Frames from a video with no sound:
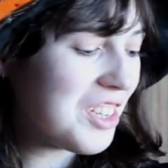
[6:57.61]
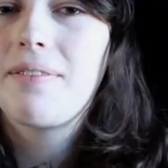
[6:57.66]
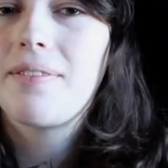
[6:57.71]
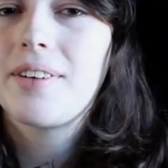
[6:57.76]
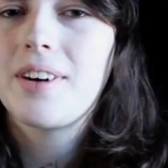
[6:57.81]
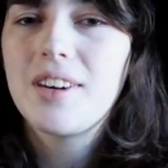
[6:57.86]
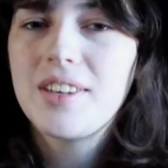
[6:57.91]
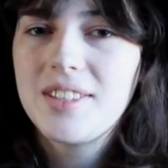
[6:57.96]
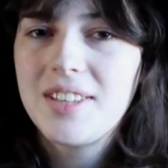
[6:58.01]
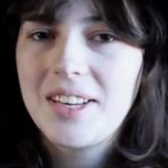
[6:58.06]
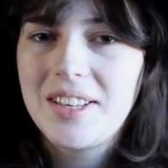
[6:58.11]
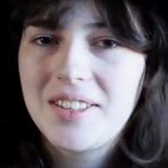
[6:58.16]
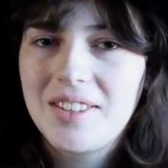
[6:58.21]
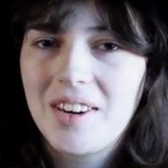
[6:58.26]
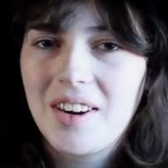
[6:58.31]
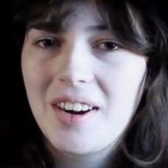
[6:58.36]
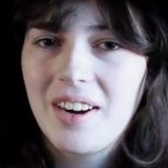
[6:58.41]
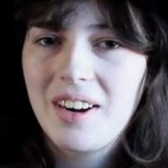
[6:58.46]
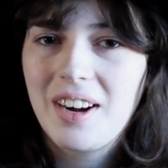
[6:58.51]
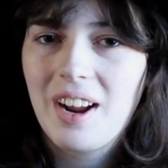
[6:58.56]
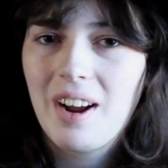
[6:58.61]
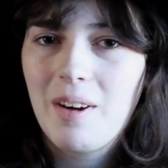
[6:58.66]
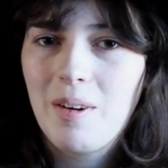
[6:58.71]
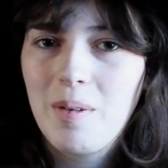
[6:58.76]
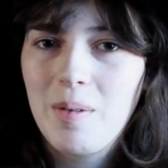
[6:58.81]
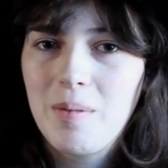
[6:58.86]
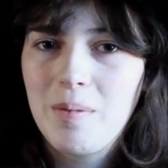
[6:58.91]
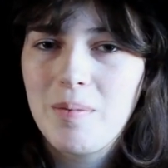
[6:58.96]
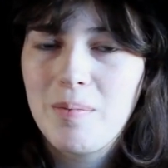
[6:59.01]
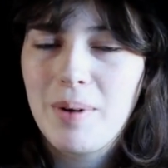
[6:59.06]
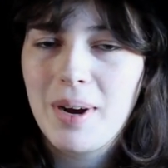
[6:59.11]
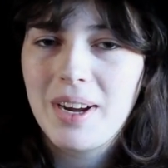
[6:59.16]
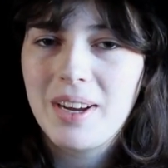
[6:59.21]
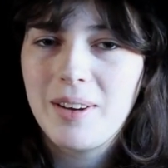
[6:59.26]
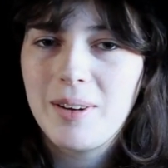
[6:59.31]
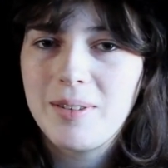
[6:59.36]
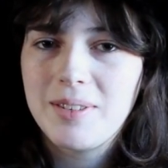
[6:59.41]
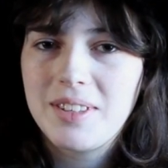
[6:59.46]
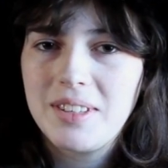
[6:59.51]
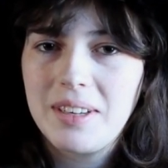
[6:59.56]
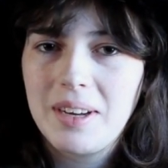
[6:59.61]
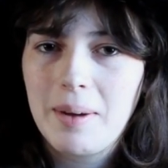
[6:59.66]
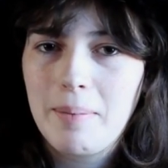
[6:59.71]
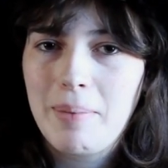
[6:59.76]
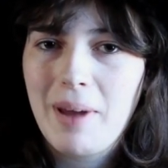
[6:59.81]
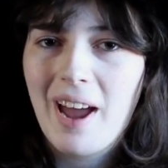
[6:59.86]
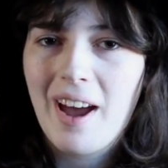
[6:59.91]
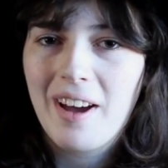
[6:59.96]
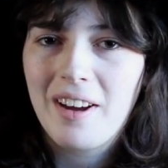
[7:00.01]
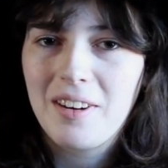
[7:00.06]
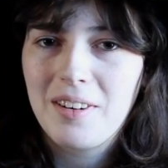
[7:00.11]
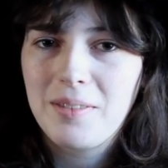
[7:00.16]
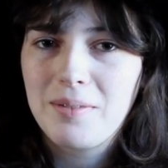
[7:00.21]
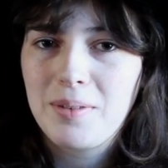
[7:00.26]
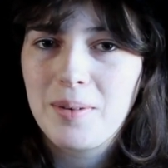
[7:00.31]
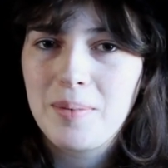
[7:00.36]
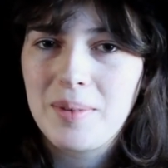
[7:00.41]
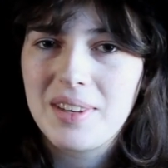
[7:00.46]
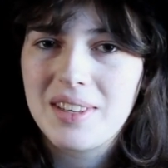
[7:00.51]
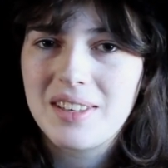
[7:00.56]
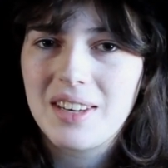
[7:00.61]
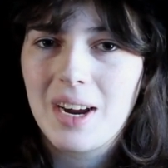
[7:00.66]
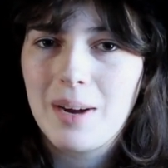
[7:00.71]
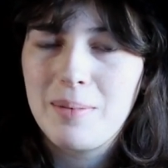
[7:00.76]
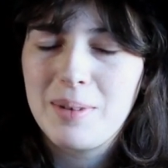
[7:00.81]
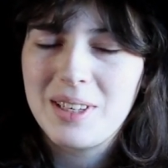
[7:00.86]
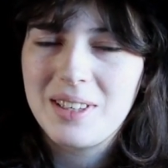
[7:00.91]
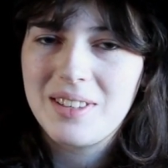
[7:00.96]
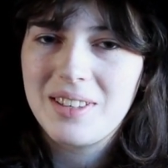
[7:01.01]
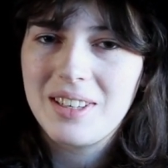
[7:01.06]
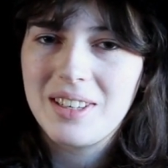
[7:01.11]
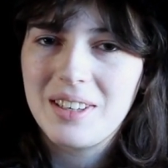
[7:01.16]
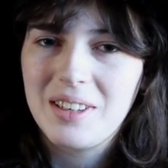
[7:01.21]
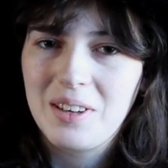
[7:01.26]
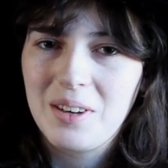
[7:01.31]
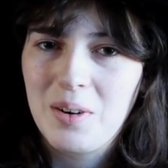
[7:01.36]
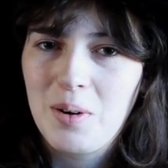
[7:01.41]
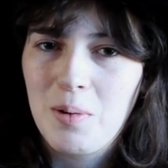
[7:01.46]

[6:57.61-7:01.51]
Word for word: First I started out by using a pattern from the Symington